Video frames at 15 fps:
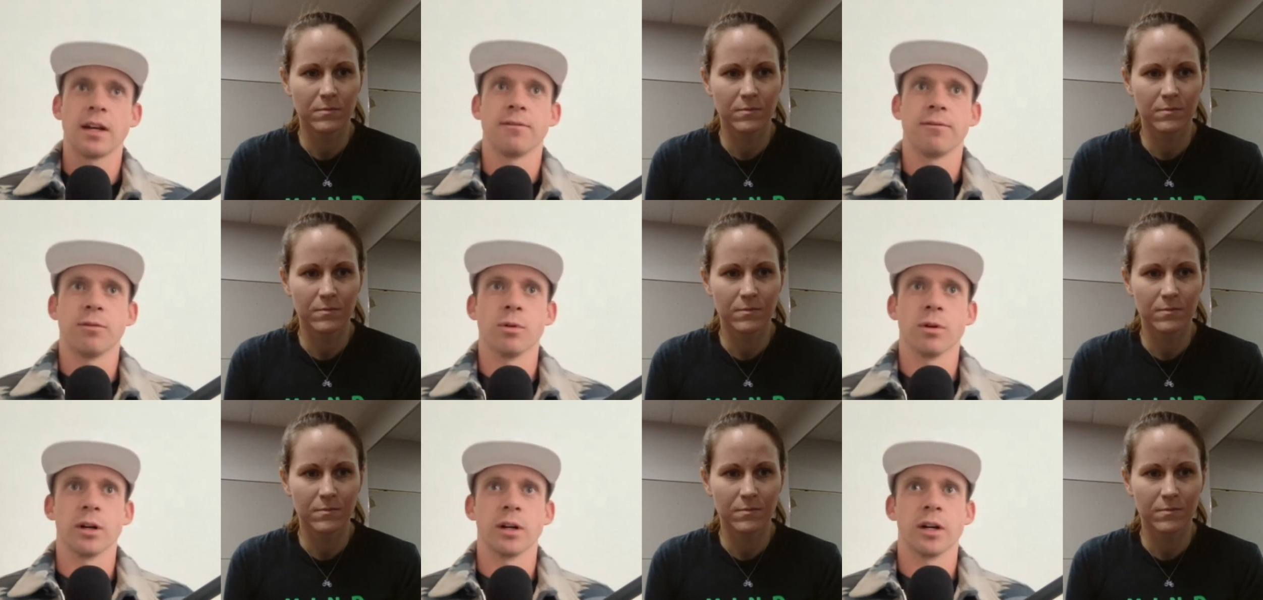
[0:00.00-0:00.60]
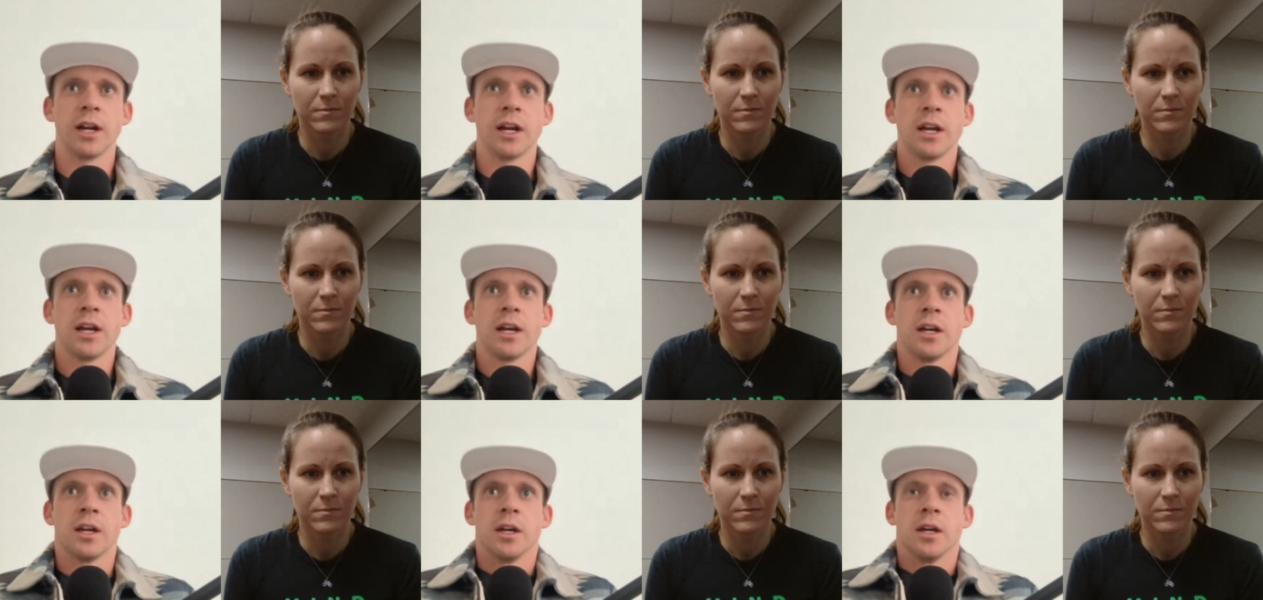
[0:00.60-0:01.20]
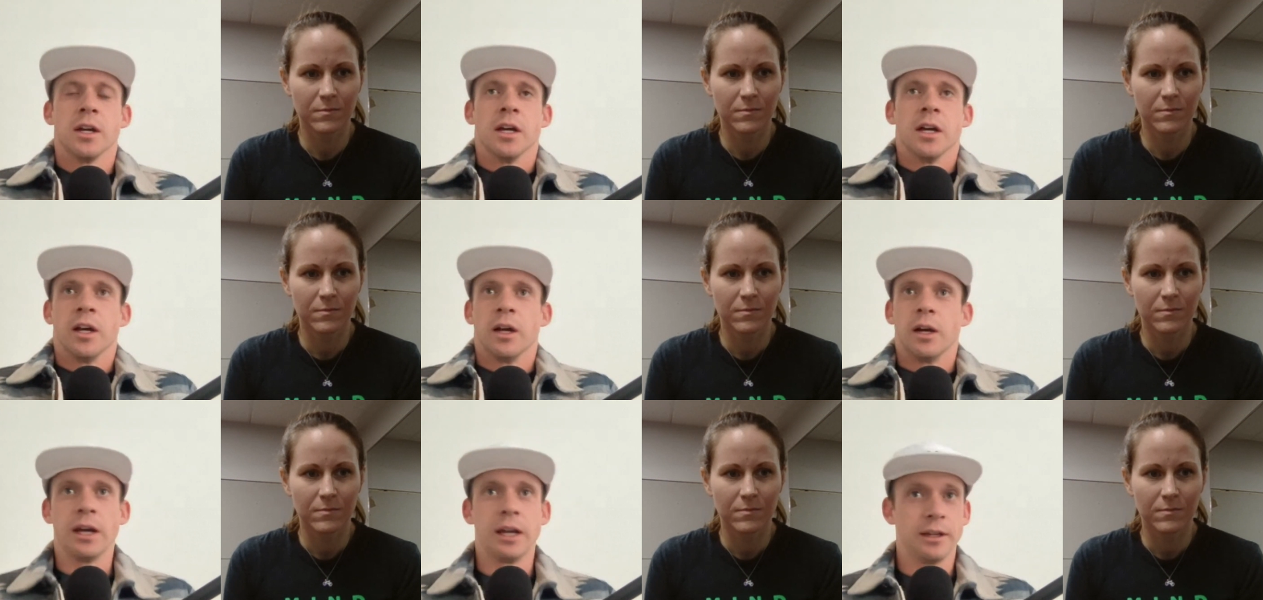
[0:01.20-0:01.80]
Speaker 1: for
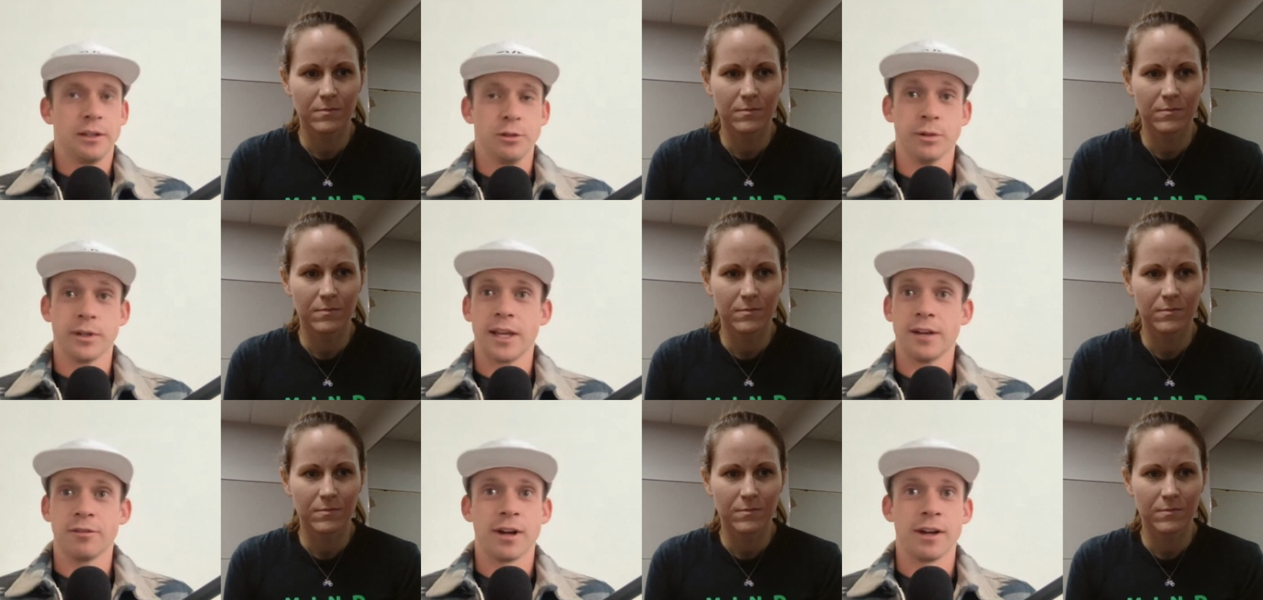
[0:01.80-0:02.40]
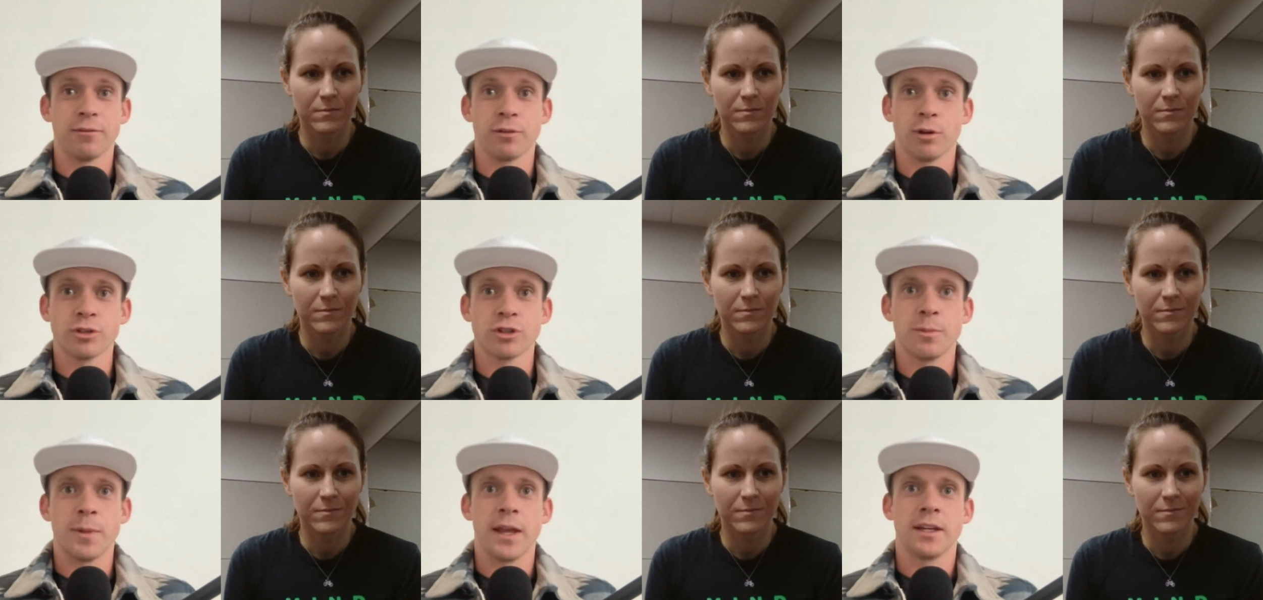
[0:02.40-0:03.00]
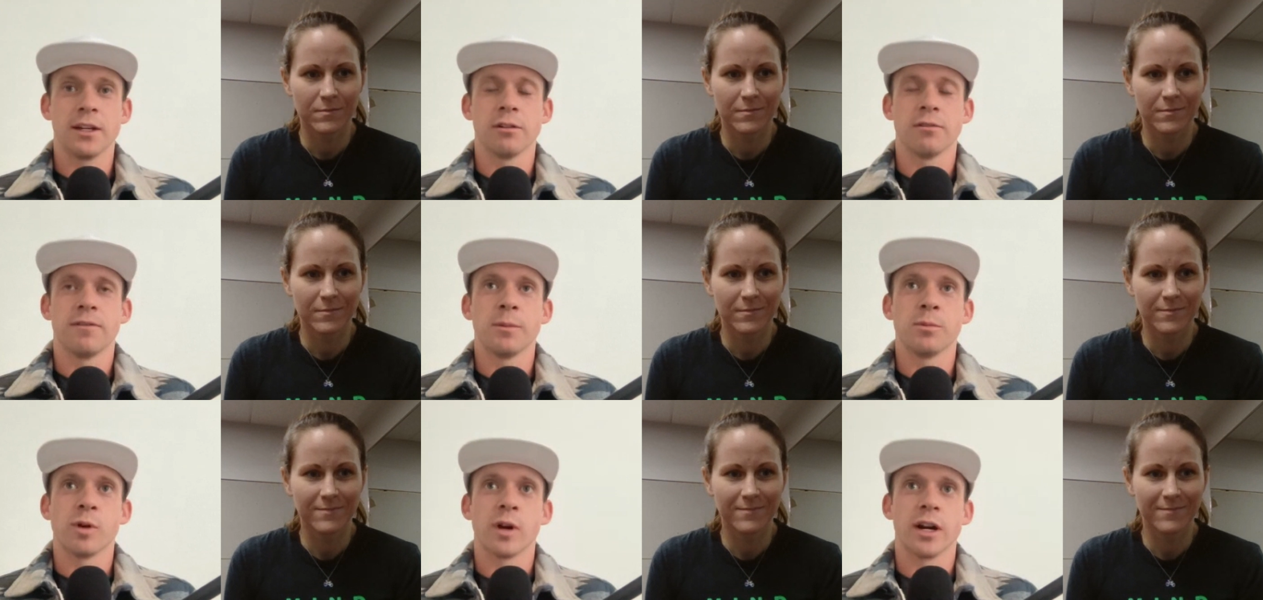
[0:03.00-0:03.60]
you were getting ready for Ultraman here in
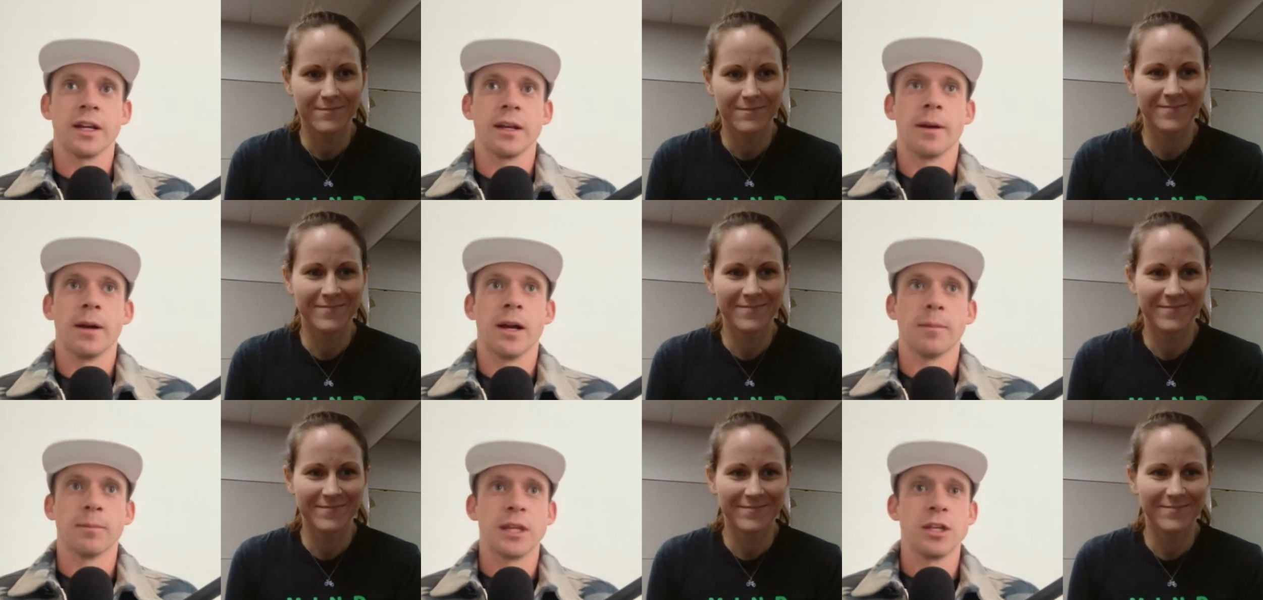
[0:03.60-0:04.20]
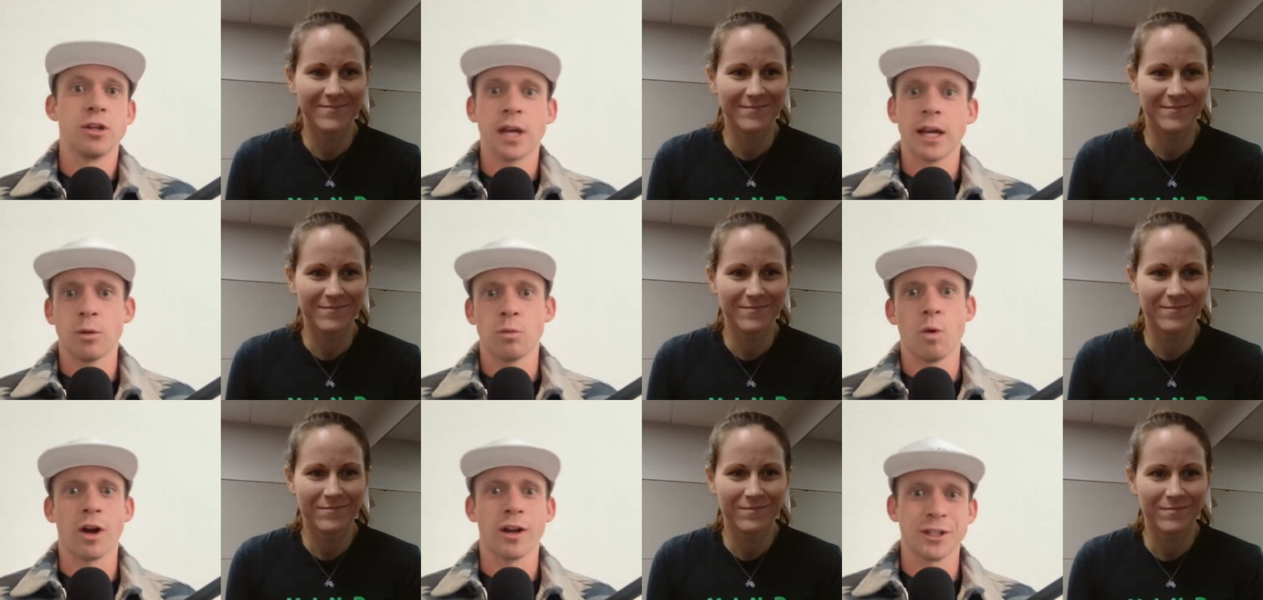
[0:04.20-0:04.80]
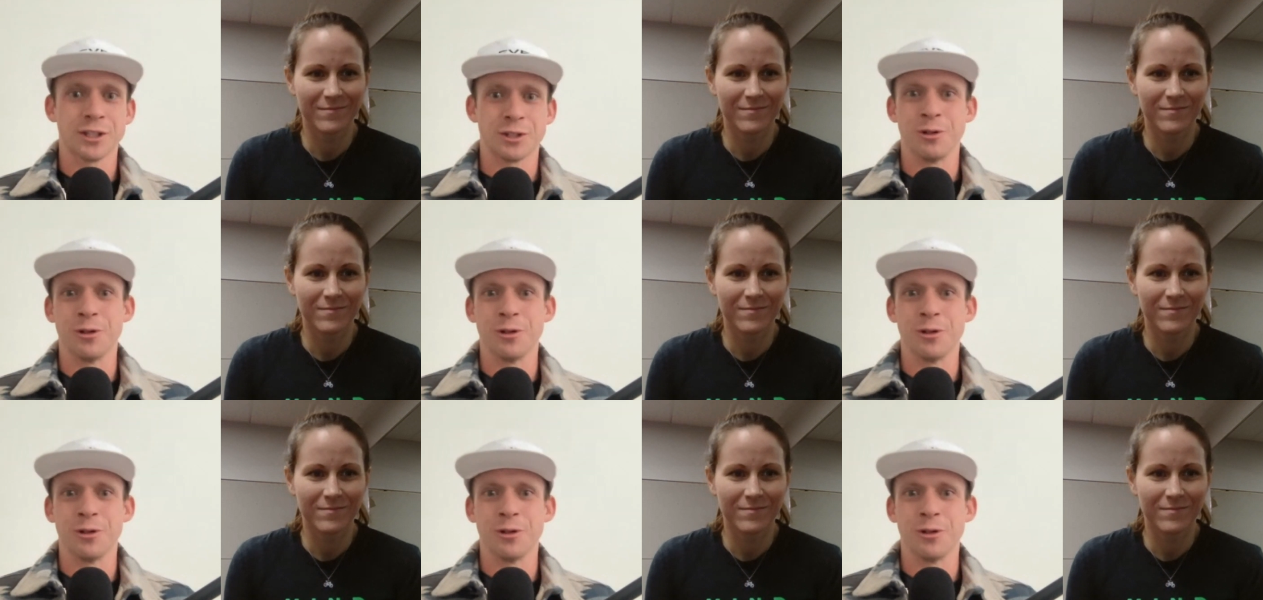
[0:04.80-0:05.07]
February. Um, can you kind of walk us through